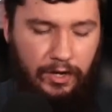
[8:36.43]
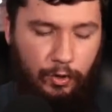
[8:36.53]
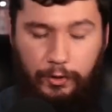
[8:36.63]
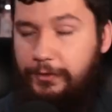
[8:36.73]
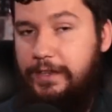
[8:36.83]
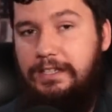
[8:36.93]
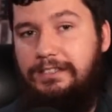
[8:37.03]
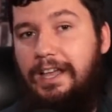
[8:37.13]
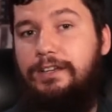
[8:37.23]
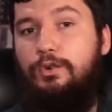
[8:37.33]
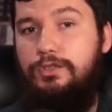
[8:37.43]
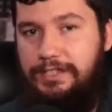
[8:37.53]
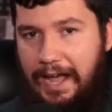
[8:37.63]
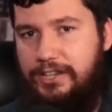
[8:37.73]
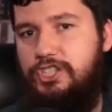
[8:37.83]
Or things like
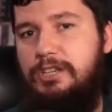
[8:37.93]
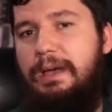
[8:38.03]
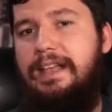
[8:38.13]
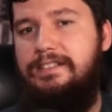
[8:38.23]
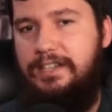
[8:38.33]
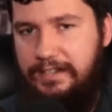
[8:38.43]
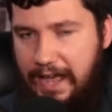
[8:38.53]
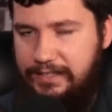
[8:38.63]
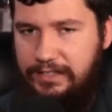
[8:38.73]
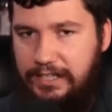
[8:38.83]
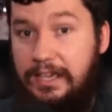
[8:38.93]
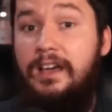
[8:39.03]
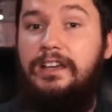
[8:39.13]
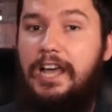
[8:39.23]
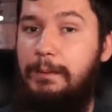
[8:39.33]
Audacium and Tenacity
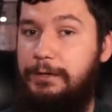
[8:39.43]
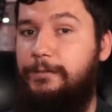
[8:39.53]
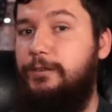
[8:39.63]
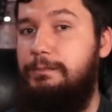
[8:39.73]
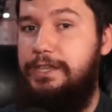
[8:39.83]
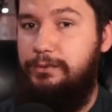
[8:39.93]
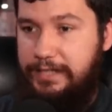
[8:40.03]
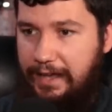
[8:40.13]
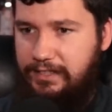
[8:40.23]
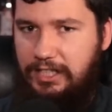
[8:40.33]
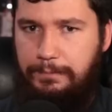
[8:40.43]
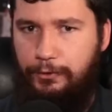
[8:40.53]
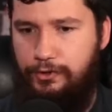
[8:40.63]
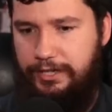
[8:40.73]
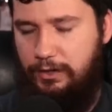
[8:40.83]
coming from the Audacity
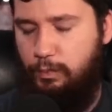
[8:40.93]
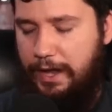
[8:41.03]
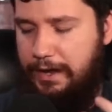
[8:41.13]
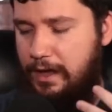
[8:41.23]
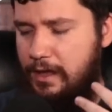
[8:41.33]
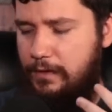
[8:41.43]
project when